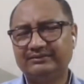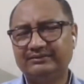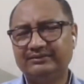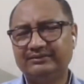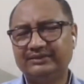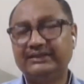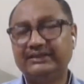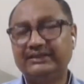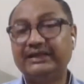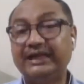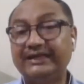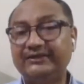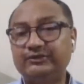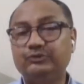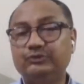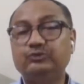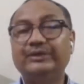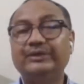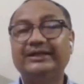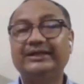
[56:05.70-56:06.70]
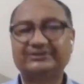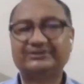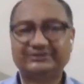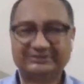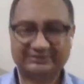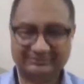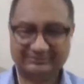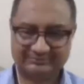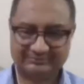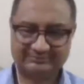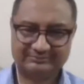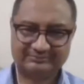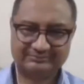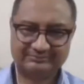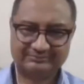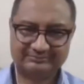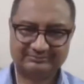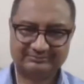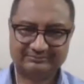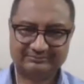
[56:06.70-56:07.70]
a guide to action
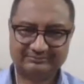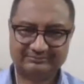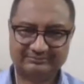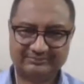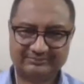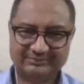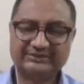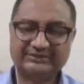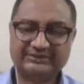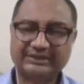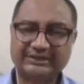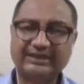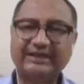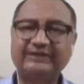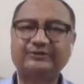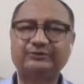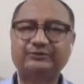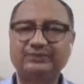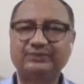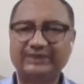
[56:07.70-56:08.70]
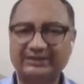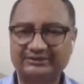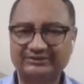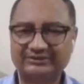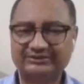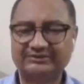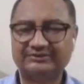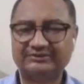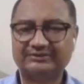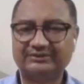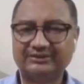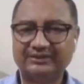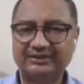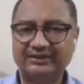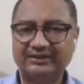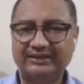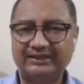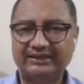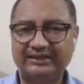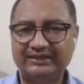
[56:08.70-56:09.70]
is a guide to action
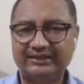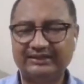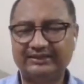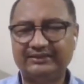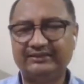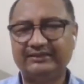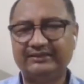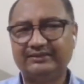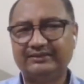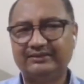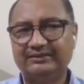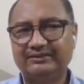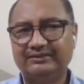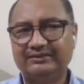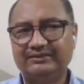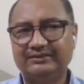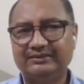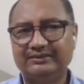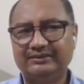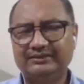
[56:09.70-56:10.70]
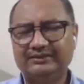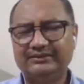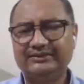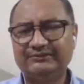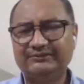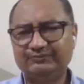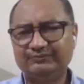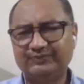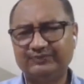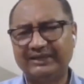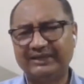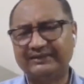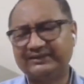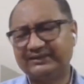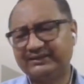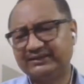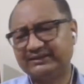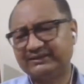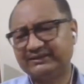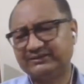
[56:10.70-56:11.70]
and uh, if i think
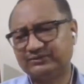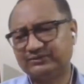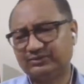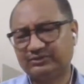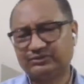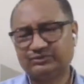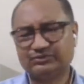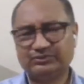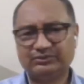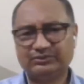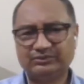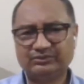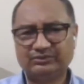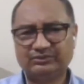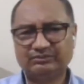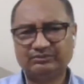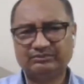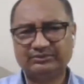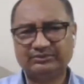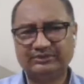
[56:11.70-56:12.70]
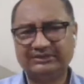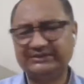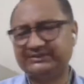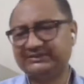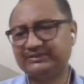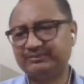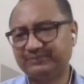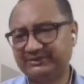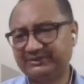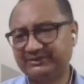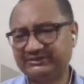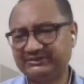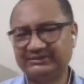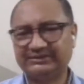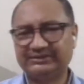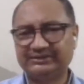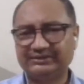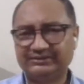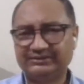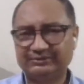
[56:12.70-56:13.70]
it is also you know his simplicity
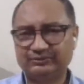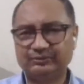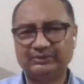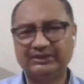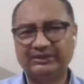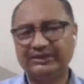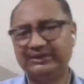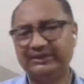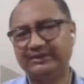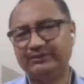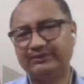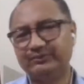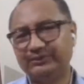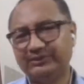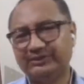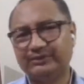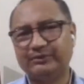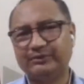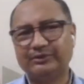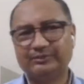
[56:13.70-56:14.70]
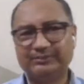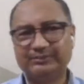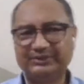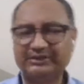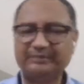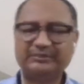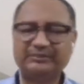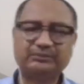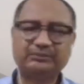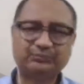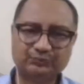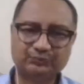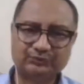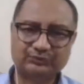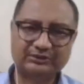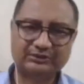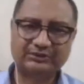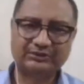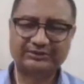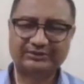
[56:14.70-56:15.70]
today we are all becoming poorer